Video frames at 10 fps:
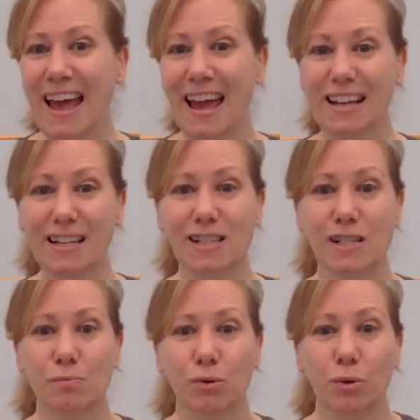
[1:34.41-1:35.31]
and
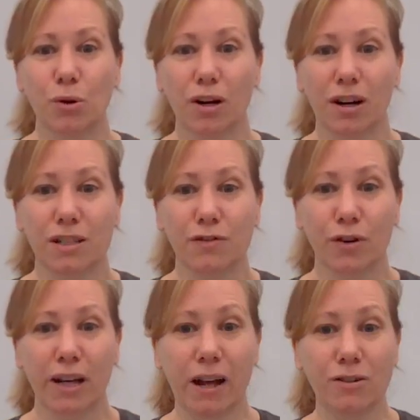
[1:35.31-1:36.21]
explore
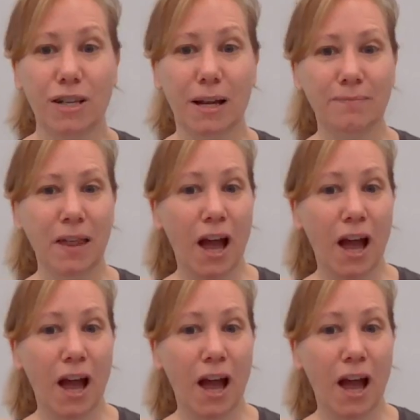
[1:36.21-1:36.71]
Oxford County.